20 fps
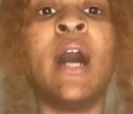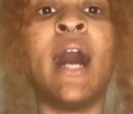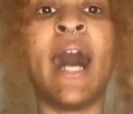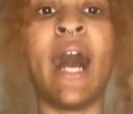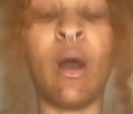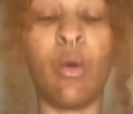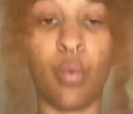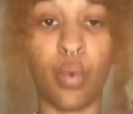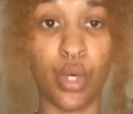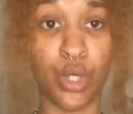
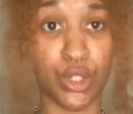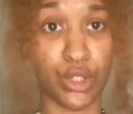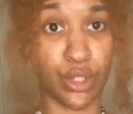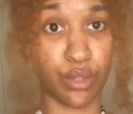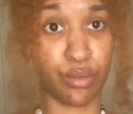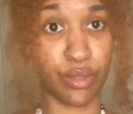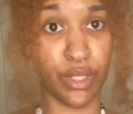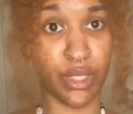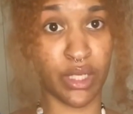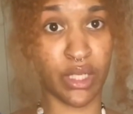I wore this
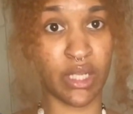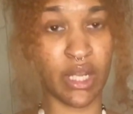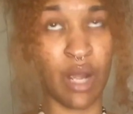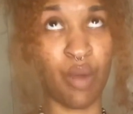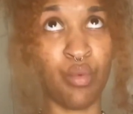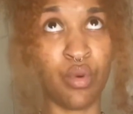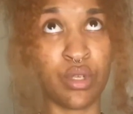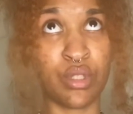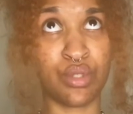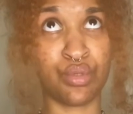already. I
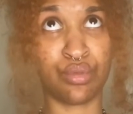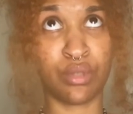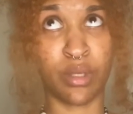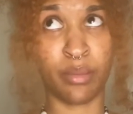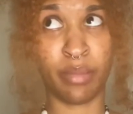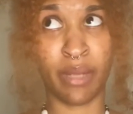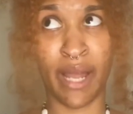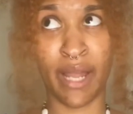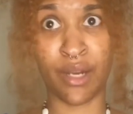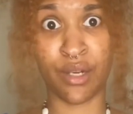wore it to a
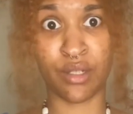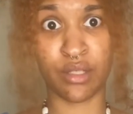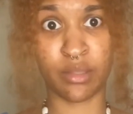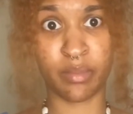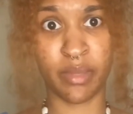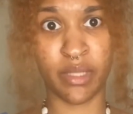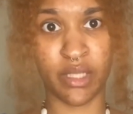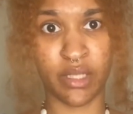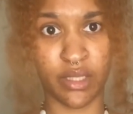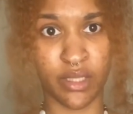black girl's
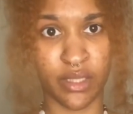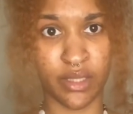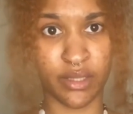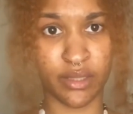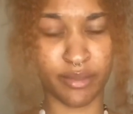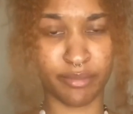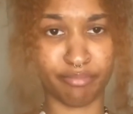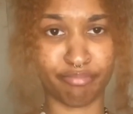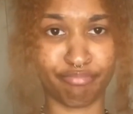picnic.